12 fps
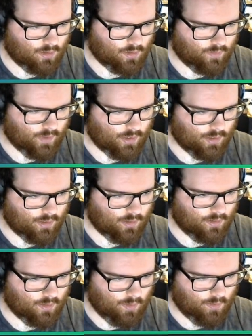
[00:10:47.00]

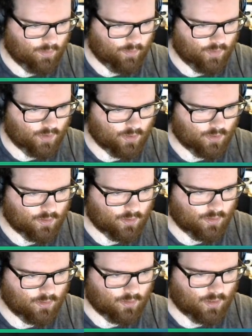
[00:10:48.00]
and we've done
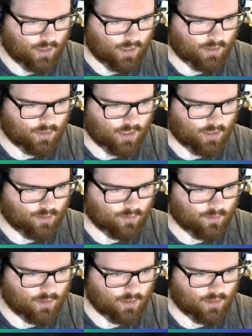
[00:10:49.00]
hx
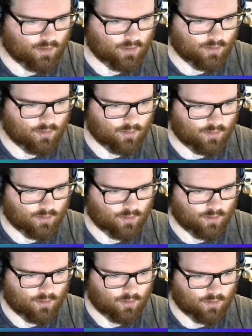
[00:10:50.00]
squared,
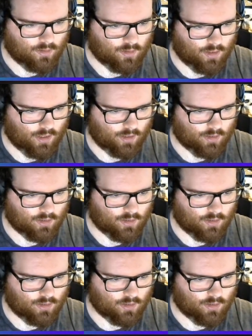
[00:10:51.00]
hx